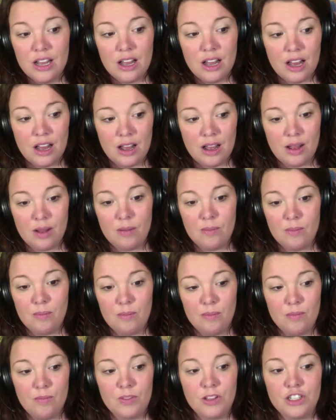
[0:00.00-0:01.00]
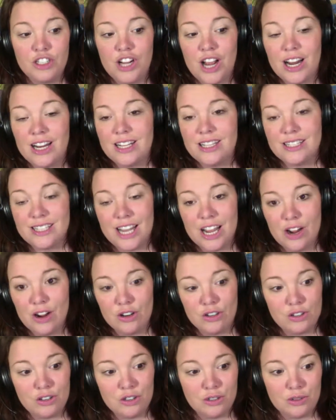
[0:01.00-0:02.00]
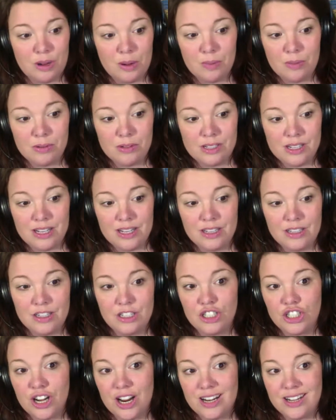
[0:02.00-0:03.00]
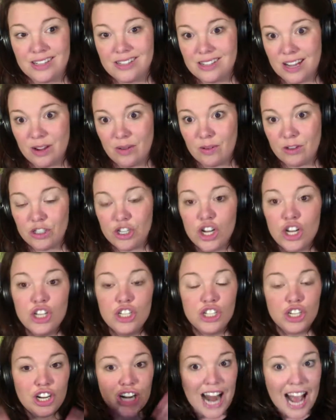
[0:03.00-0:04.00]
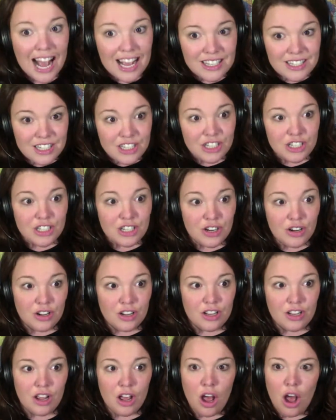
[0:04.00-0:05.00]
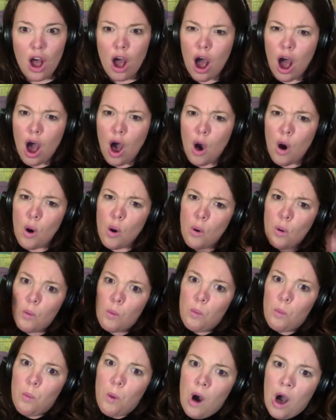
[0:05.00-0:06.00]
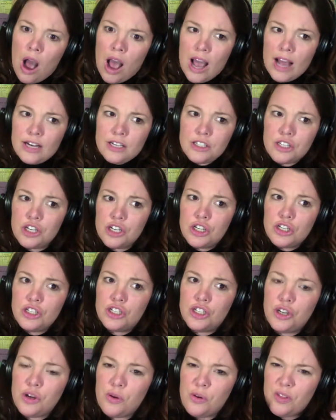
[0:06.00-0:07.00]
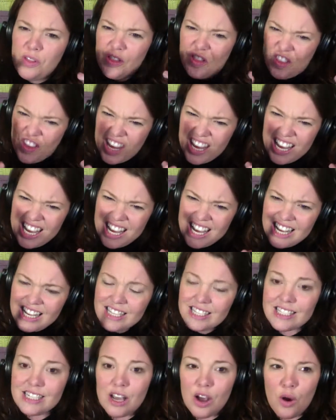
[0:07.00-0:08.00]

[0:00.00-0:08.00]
the Chinese characters represent the Chinese language. So you're going to ask the student, What do these